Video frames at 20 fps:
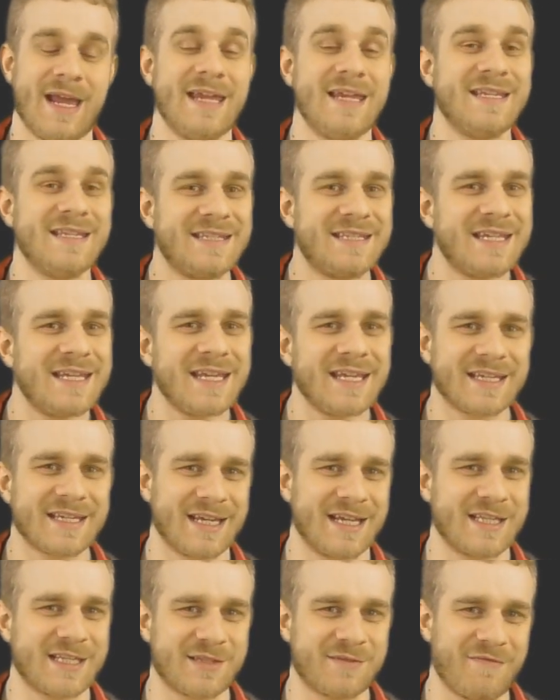Indeed,
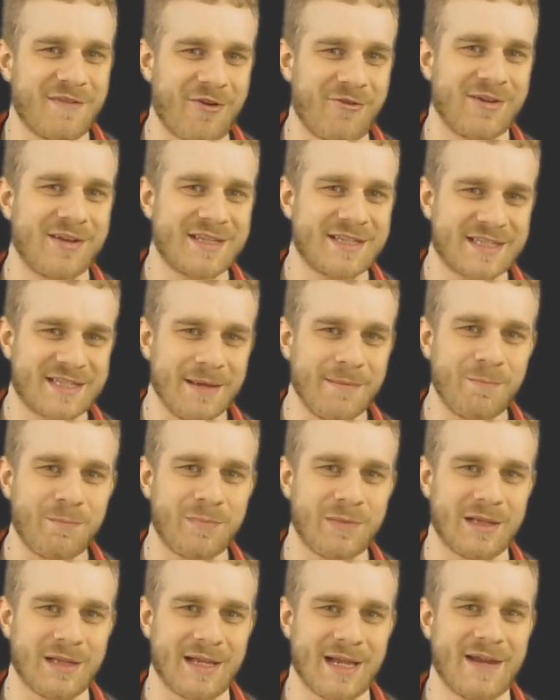it's very
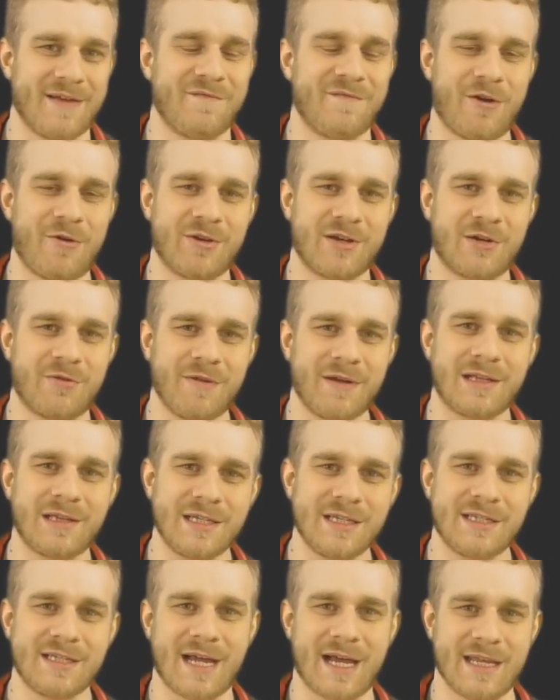simple and very
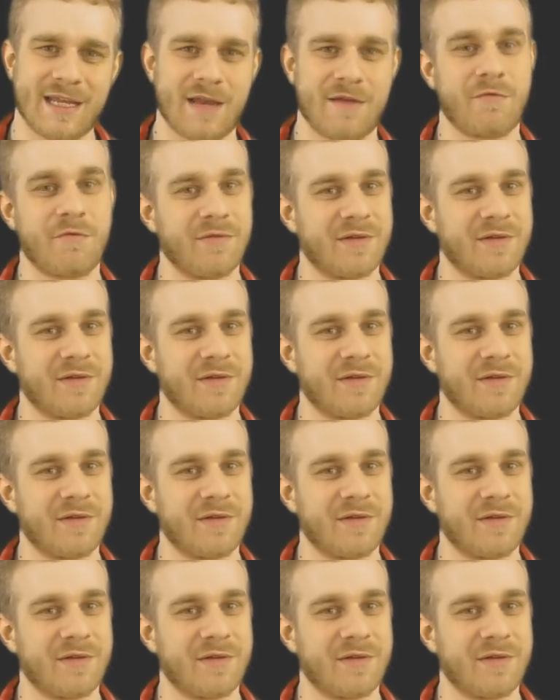quickly done, and